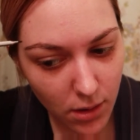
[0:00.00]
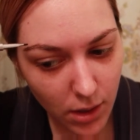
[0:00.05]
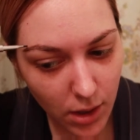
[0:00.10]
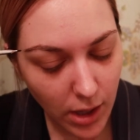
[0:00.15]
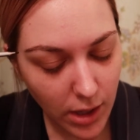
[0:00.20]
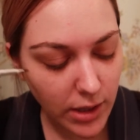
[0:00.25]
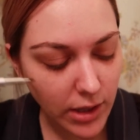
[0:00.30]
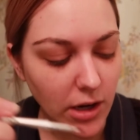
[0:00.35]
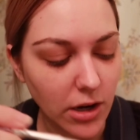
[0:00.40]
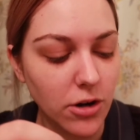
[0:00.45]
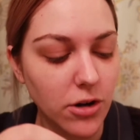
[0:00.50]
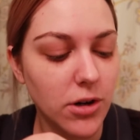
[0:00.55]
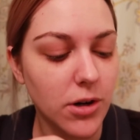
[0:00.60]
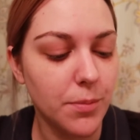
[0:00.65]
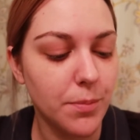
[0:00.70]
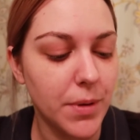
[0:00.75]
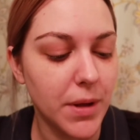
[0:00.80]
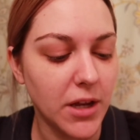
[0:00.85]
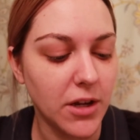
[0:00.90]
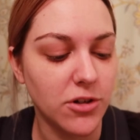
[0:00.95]
And in her
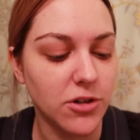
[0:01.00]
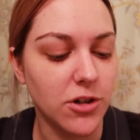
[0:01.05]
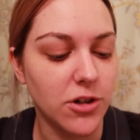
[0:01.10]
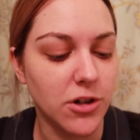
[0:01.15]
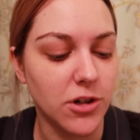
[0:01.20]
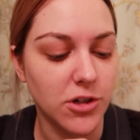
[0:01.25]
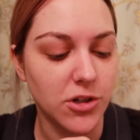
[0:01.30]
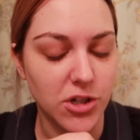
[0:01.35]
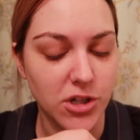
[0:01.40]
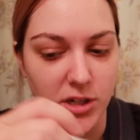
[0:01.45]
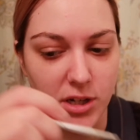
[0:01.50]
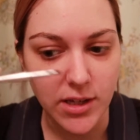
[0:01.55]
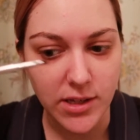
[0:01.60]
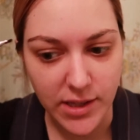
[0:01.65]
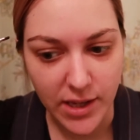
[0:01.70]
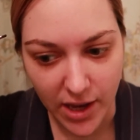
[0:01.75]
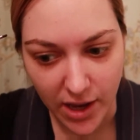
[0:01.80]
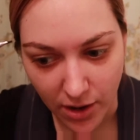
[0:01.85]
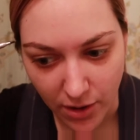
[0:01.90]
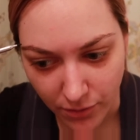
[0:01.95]
picture, she does
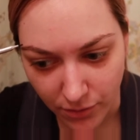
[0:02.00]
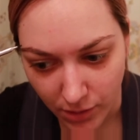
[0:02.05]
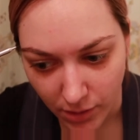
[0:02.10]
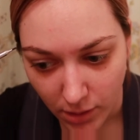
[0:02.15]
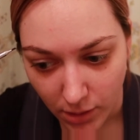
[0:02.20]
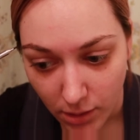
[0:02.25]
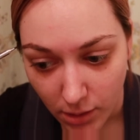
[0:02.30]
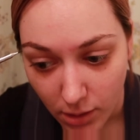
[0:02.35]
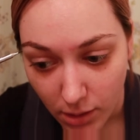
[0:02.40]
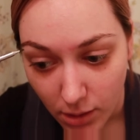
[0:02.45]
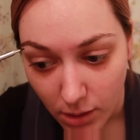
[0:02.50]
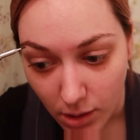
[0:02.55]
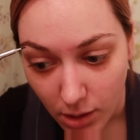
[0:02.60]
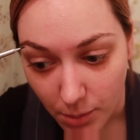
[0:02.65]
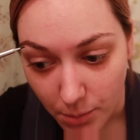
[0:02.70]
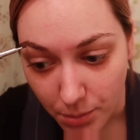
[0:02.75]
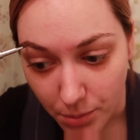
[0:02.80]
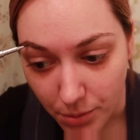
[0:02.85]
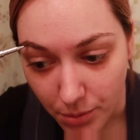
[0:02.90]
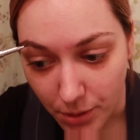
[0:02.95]
have
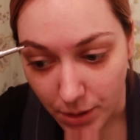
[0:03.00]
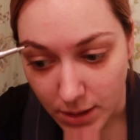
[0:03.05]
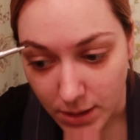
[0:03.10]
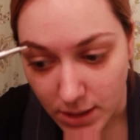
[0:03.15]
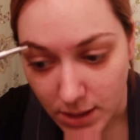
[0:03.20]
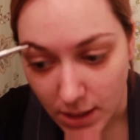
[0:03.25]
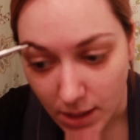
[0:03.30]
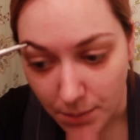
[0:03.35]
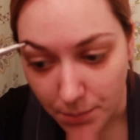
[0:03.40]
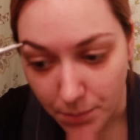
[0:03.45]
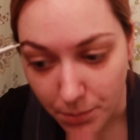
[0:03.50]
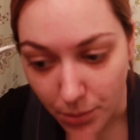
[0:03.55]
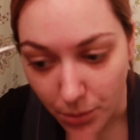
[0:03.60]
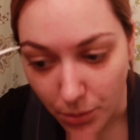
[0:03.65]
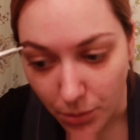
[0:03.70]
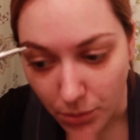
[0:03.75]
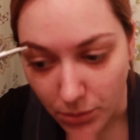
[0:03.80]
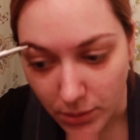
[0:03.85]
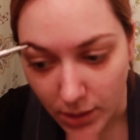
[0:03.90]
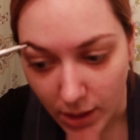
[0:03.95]
a pretty
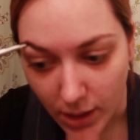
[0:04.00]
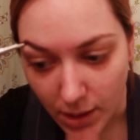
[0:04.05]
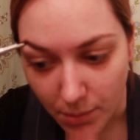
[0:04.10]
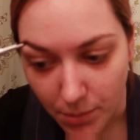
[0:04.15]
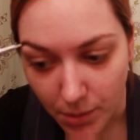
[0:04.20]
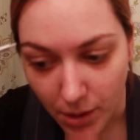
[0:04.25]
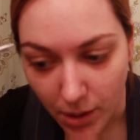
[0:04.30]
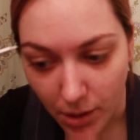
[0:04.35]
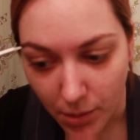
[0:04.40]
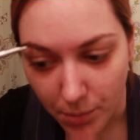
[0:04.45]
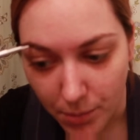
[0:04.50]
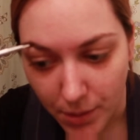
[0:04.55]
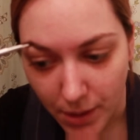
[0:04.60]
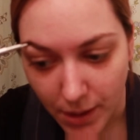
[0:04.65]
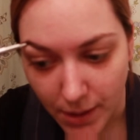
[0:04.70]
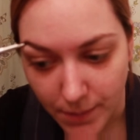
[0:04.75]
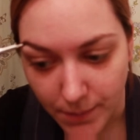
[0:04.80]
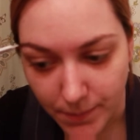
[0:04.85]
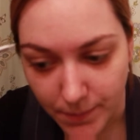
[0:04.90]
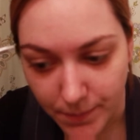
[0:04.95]
bold eyebrow,
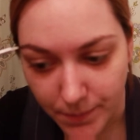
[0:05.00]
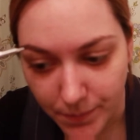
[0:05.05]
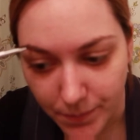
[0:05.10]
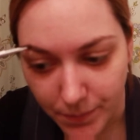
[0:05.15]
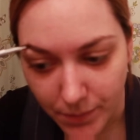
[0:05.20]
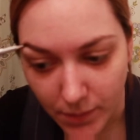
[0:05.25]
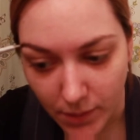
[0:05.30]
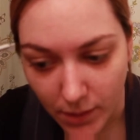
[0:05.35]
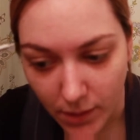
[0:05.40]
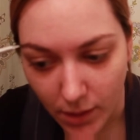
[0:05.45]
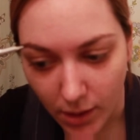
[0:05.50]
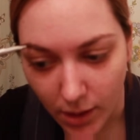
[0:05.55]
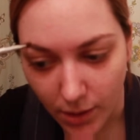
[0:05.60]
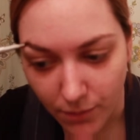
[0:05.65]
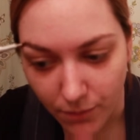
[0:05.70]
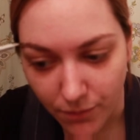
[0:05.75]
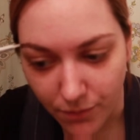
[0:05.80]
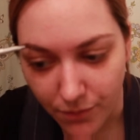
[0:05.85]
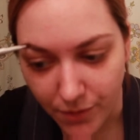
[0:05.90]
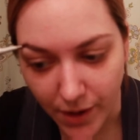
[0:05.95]
but
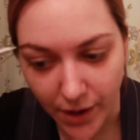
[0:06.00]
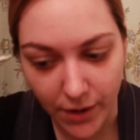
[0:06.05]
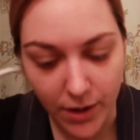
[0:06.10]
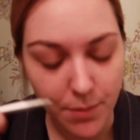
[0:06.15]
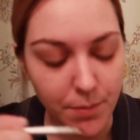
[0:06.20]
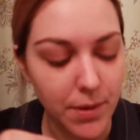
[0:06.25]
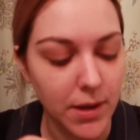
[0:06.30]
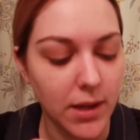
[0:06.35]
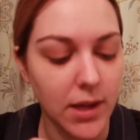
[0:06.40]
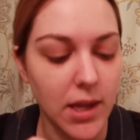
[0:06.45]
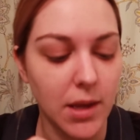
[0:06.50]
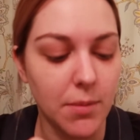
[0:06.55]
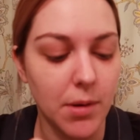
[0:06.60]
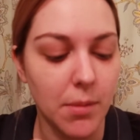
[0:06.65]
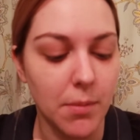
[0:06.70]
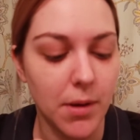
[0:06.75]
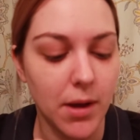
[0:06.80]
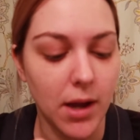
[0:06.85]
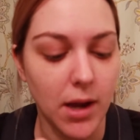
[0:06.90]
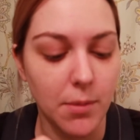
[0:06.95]
I'm very picky
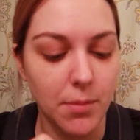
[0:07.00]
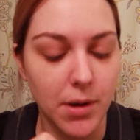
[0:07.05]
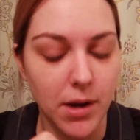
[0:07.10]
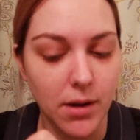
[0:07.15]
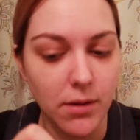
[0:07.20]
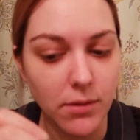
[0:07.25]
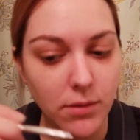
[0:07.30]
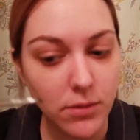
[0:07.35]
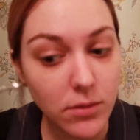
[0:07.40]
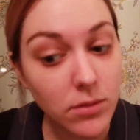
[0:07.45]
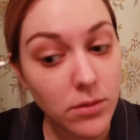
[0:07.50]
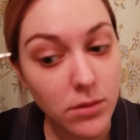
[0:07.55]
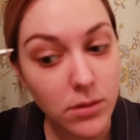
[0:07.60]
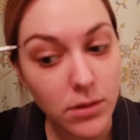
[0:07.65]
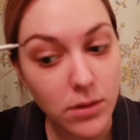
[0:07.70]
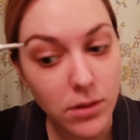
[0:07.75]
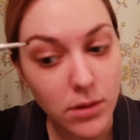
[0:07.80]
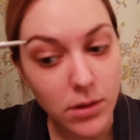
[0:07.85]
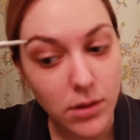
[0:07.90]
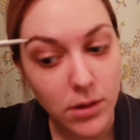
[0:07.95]
about my eyebrow. And
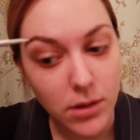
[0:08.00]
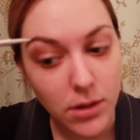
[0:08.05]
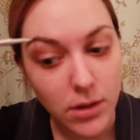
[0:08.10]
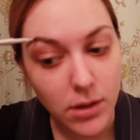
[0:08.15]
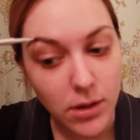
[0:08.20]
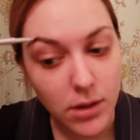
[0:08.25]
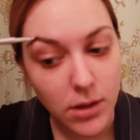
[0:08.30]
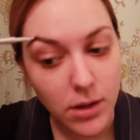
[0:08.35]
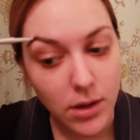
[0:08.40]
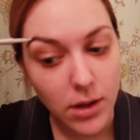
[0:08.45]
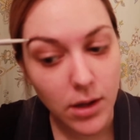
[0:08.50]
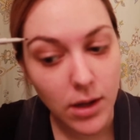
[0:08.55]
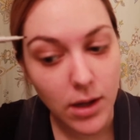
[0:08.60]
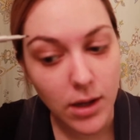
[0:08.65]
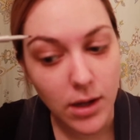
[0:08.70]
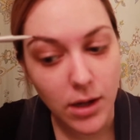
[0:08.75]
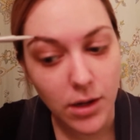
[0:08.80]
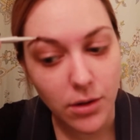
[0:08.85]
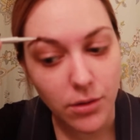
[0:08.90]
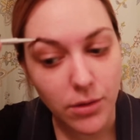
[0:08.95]

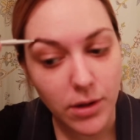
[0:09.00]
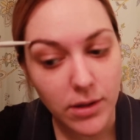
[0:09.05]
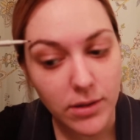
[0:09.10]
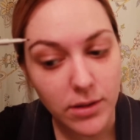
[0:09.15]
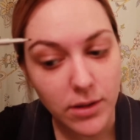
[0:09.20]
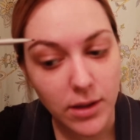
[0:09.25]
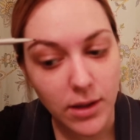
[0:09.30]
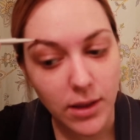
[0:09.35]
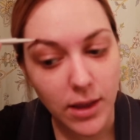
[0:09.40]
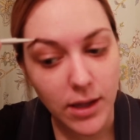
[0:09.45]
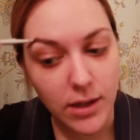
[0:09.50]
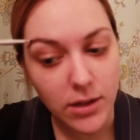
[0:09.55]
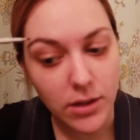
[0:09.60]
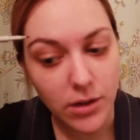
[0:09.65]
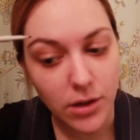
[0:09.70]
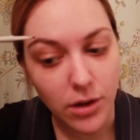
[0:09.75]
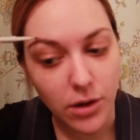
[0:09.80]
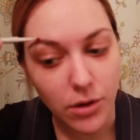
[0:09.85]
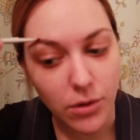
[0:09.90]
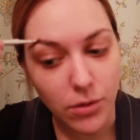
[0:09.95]
I don't necessarily like to
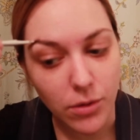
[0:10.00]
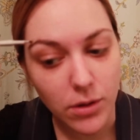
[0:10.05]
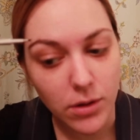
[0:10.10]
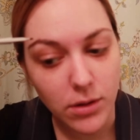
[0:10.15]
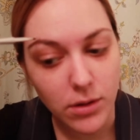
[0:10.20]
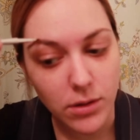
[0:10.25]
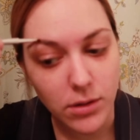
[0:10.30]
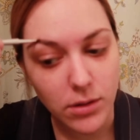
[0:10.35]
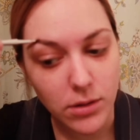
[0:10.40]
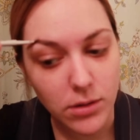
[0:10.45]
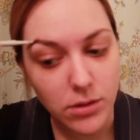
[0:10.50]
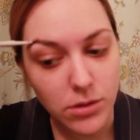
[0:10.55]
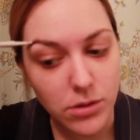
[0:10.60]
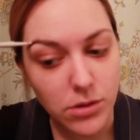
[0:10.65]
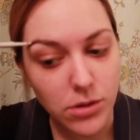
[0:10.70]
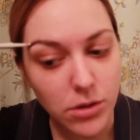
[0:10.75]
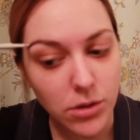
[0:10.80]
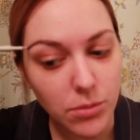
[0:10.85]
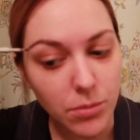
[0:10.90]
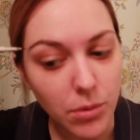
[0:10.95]
go
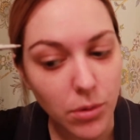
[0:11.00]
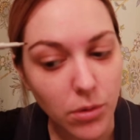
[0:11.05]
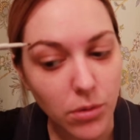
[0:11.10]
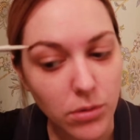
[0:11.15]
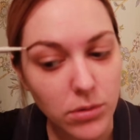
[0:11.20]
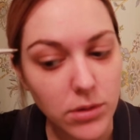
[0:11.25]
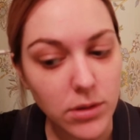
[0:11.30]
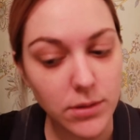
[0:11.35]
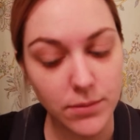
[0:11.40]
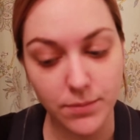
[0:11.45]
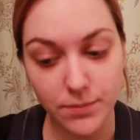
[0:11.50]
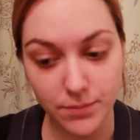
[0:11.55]
too bold.